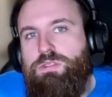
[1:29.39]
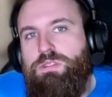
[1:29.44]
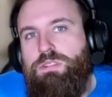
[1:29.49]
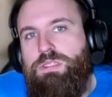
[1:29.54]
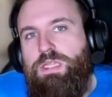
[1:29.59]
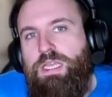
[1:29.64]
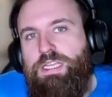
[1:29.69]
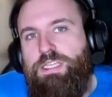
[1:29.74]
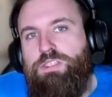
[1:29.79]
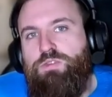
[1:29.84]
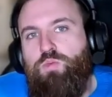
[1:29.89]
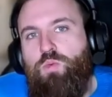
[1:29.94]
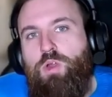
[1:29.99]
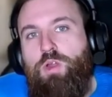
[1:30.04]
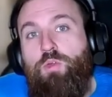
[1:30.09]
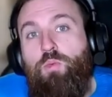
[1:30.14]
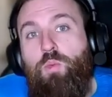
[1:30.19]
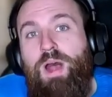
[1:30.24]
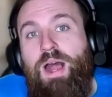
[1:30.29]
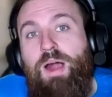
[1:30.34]
They just work
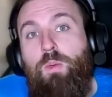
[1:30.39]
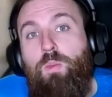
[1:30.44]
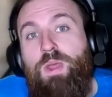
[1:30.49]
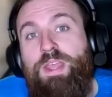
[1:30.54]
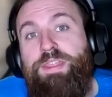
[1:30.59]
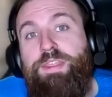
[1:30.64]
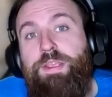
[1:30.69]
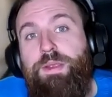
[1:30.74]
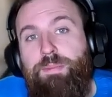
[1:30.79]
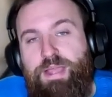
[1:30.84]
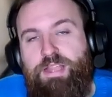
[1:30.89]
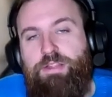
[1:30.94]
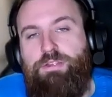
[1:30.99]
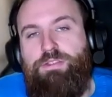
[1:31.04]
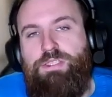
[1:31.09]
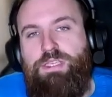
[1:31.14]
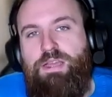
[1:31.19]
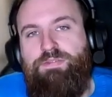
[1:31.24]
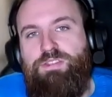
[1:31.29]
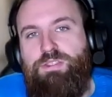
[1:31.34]
well with your
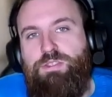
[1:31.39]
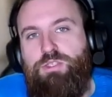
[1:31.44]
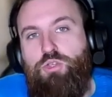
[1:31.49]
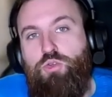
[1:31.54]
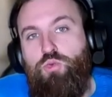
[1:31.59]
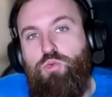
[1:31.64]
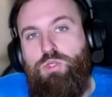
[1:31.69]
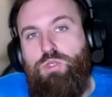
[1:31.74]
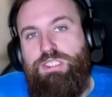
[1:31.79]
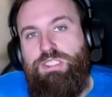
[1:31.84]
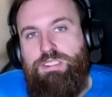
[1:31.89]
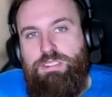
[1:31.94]
Microsoft tools.